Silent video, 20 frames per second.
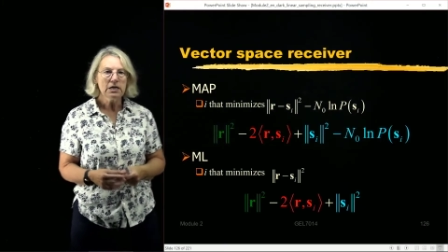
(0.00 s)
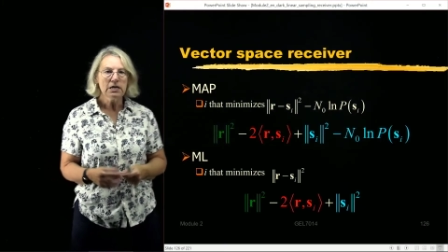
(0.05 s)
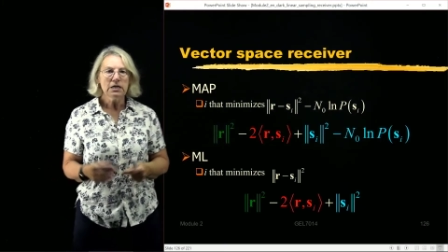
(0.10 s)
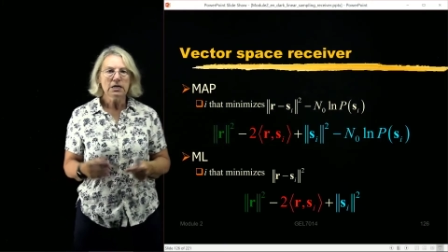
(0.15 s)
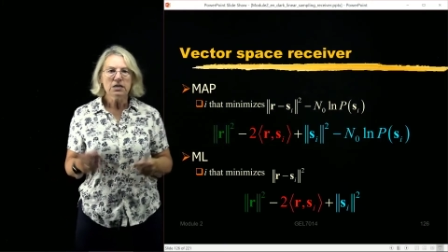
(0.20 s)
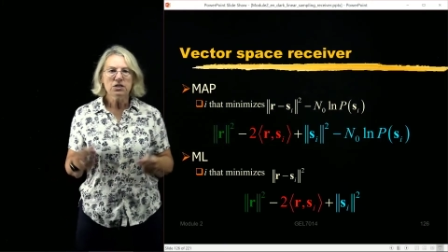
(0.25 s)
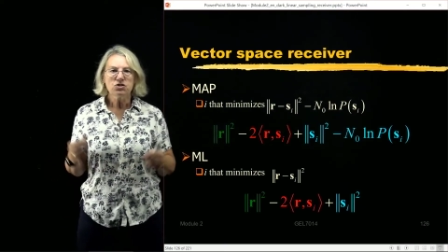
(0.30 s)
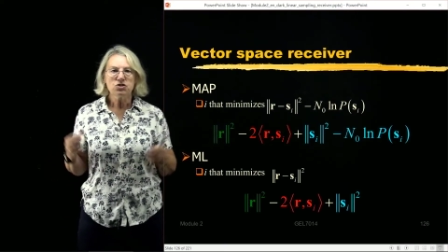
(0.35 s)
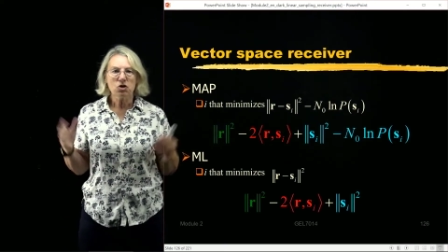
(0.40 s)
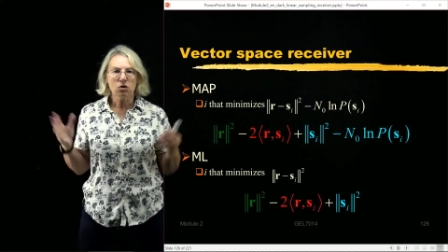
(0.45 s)

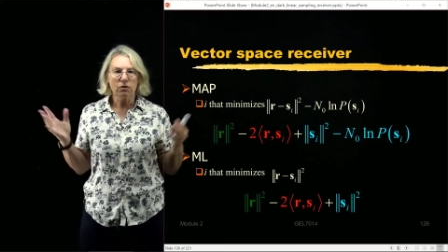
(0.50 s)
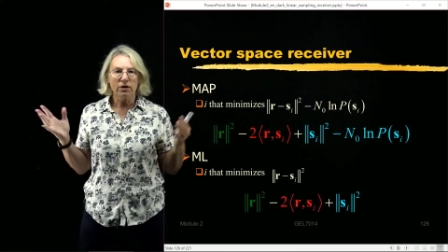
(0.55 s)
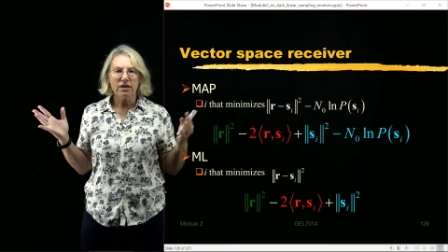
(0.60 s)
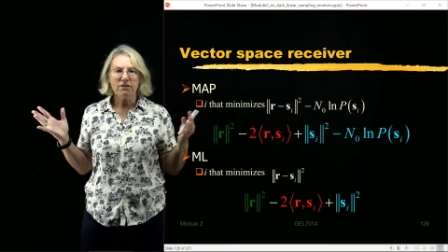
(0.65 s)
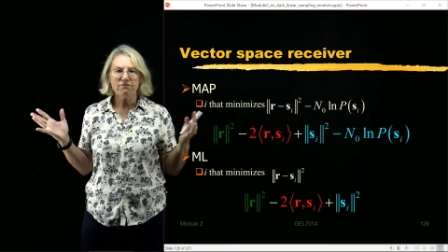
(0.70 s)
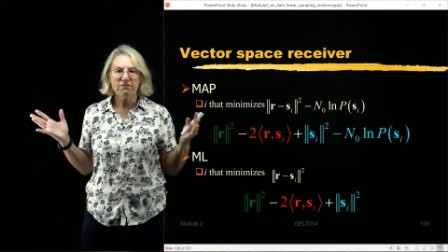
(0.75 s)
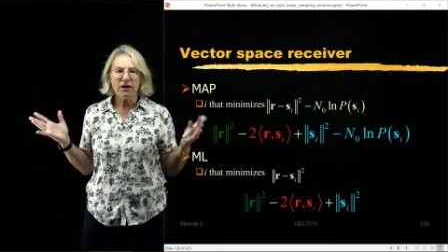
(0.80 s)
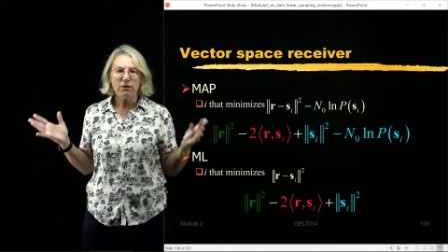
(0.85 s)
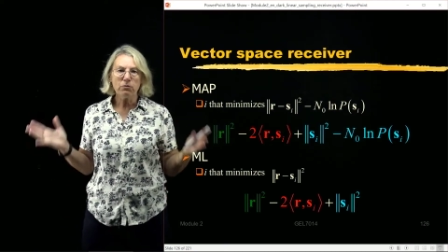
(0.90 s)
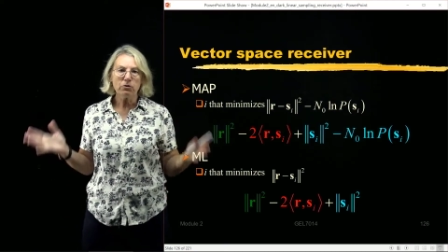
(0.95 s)
So
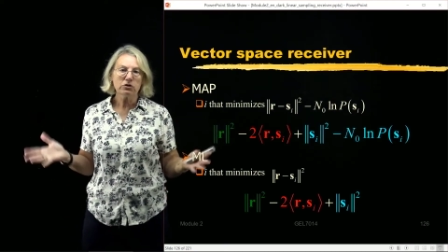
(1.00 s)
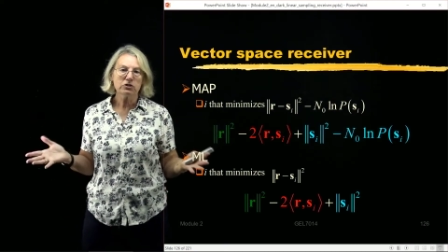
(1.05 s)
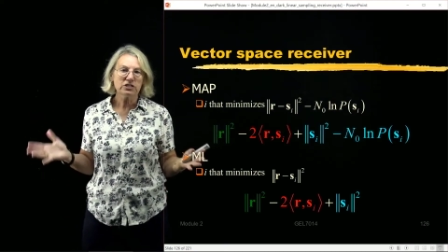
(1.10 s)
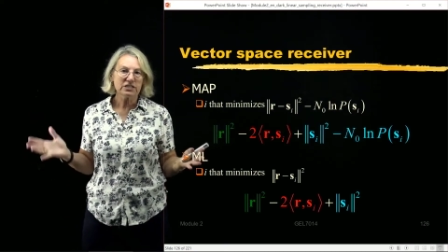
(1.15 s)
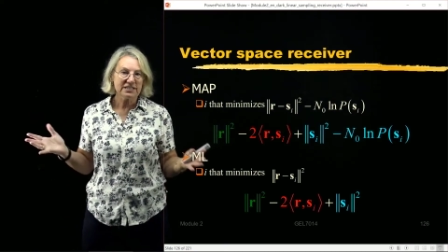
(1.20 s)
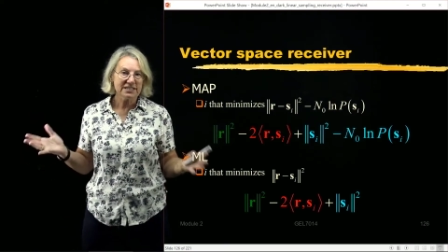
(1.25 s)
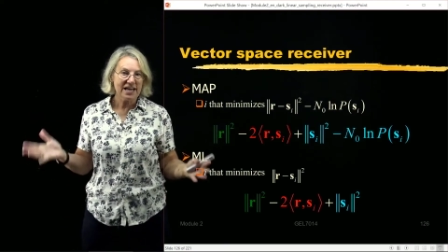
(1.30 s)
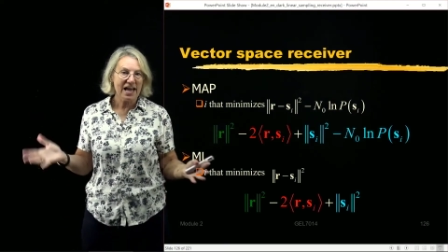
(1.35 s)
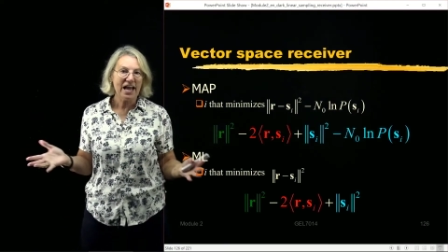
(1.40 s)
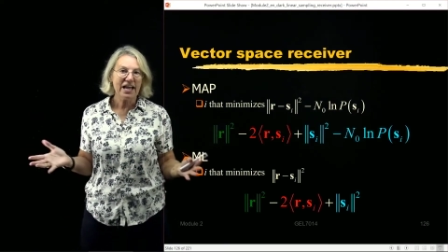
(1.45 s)
if I were to
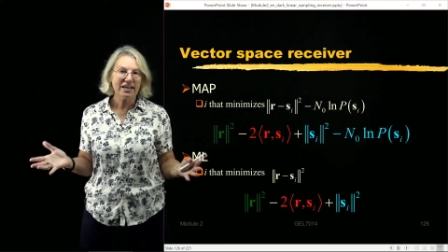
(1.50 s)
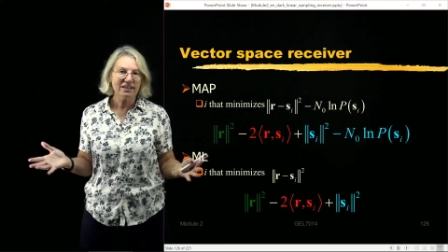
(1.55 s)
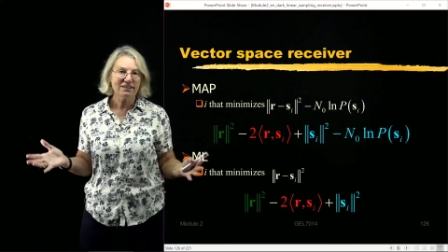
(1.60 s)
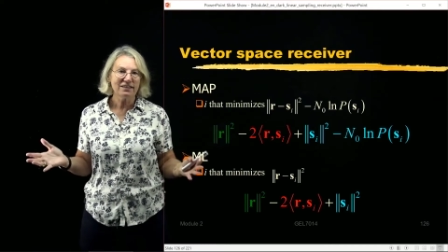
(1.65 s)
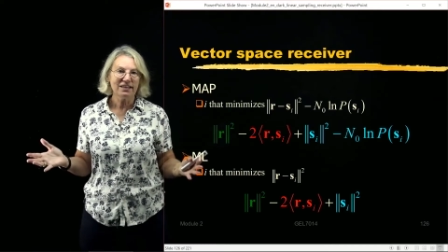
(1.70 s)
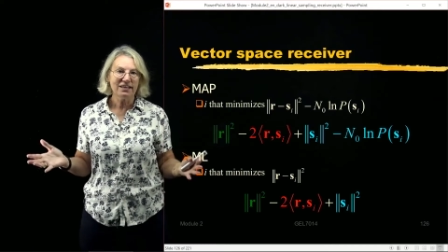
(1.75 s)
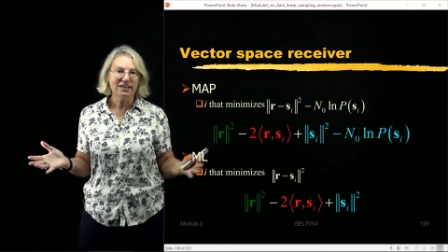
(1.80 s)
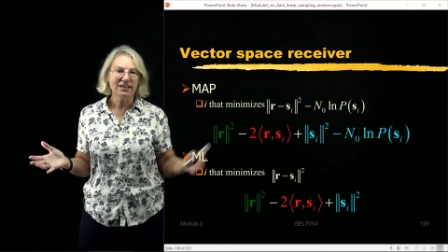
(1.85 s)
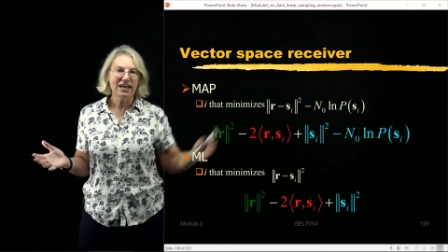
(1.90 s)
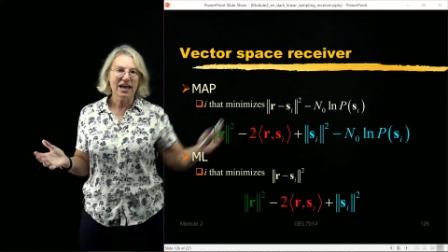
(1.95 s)
take
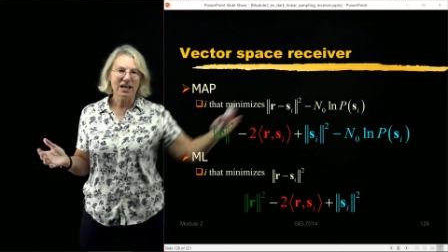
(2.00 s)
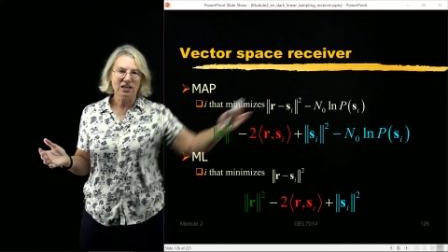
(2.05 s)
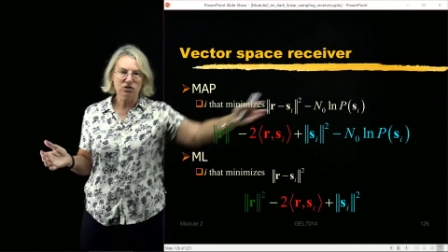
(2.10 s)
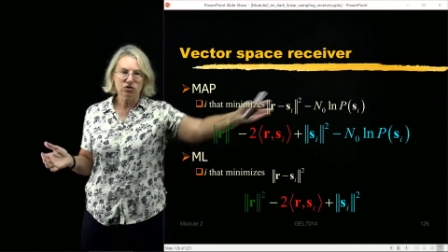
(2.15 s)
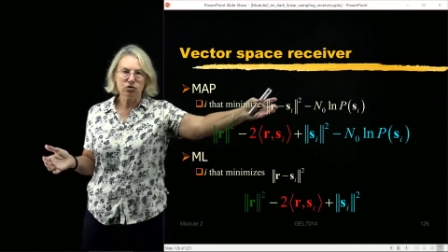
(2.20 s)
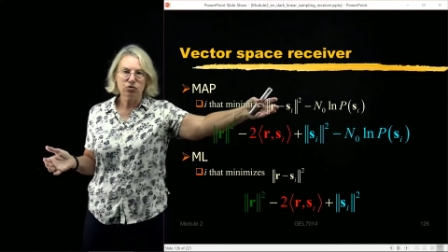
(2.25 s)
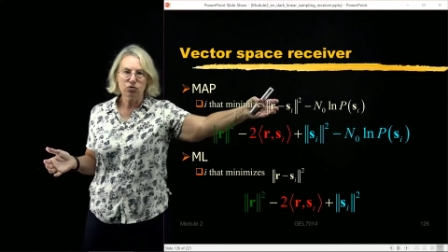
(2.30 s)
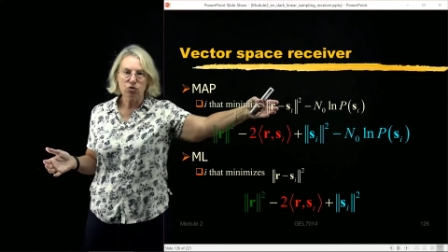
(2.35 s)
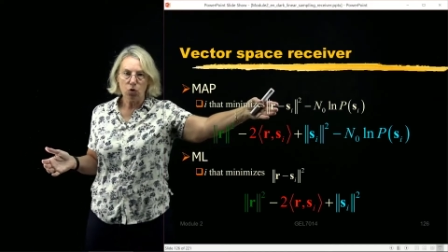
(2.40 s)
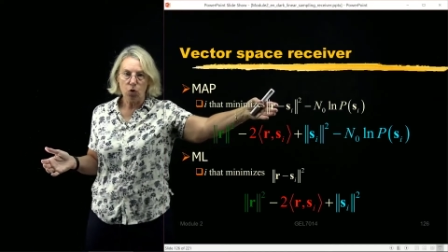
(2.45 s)
the
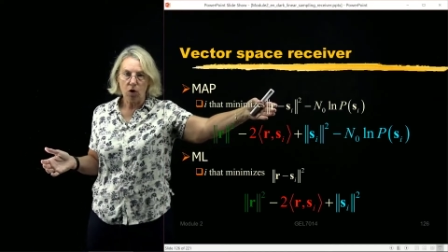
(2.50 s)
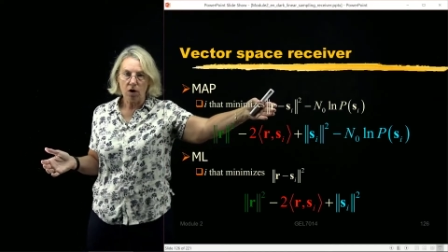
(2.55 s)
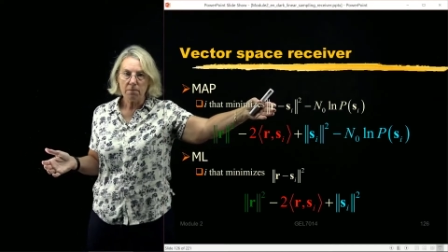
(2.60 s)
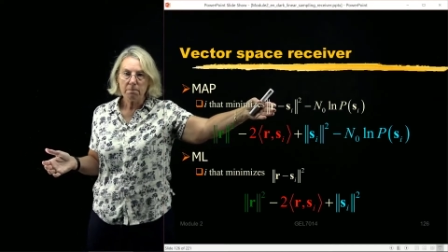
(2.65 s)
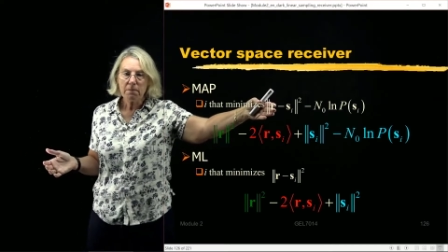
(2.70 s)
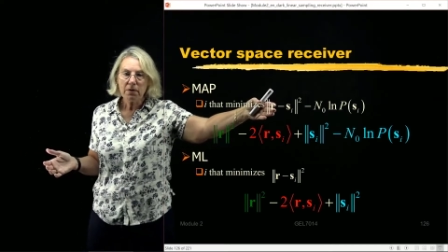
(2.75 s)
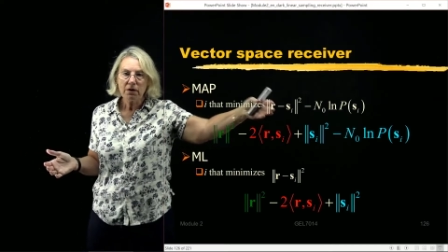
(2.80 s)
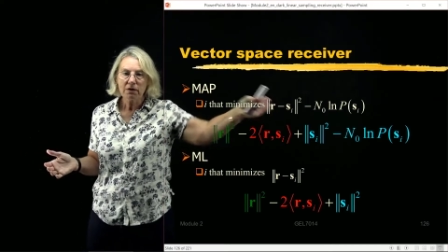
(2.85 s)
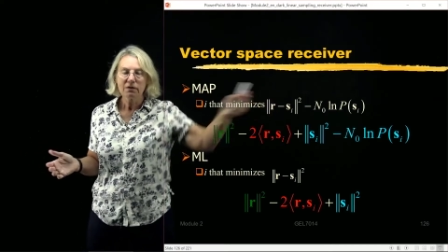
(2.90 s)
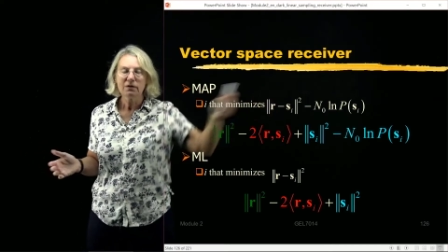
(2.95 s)
L2 norm